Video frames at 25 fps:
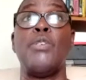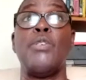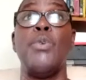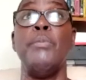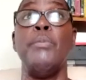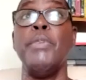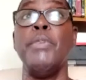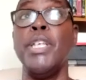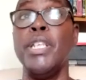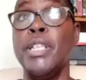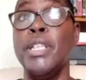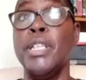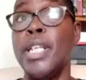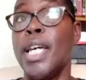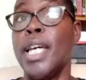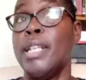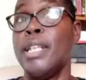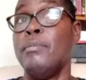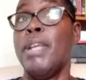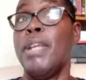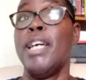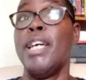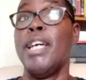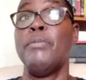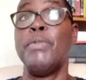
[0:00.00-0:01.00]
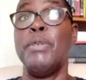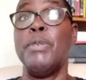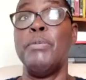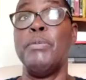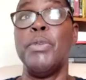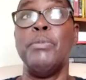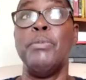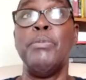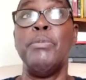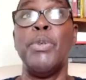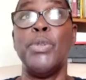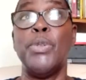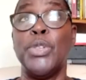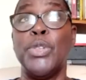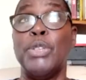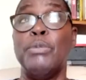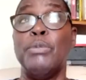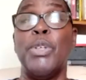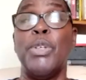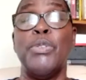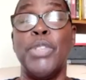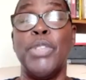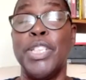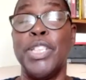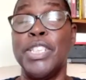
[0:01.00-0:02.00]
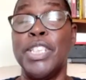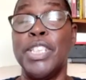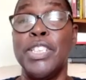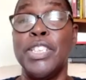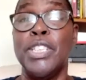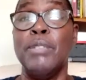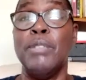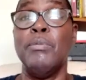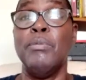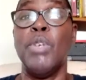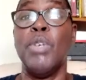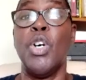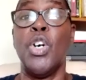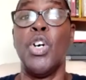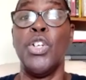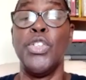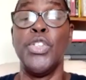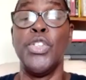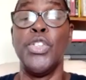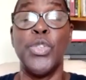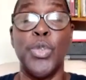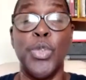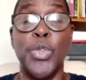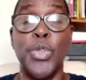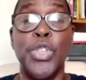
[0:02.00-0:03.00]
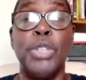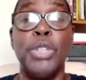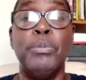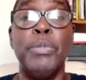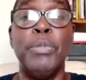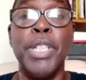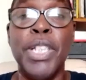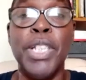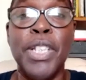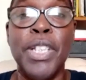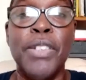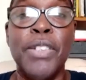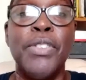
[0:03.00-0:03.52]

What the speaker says: women and Black people post about racism on social media,